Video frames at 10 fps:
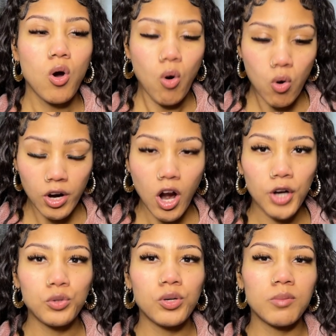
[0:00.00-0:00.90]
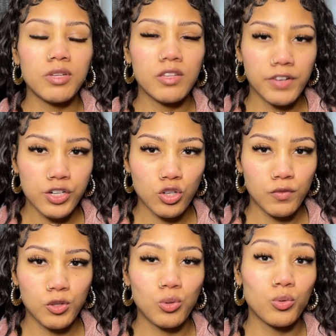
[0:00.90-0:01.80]
Or are you going to be the version
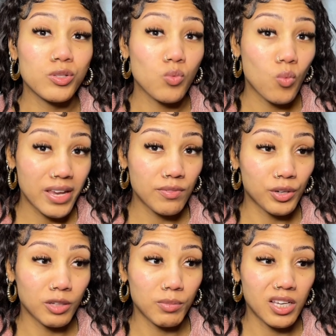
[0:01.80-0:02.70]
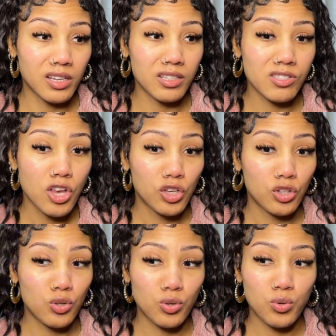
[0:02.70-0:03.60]
of you who is wavering because
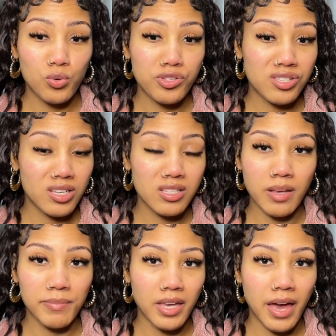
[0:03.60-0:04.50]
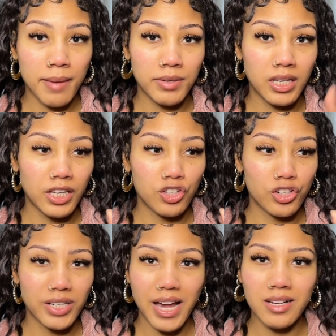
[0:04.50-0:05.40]
you see something happening and
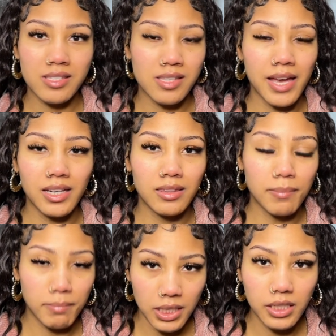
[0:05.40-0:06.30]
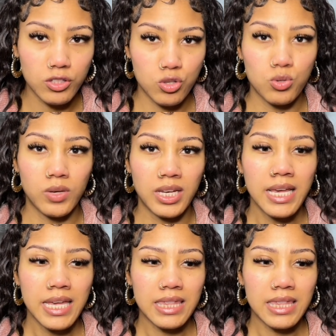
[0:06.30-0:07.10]
you're not assigning the meaning to it,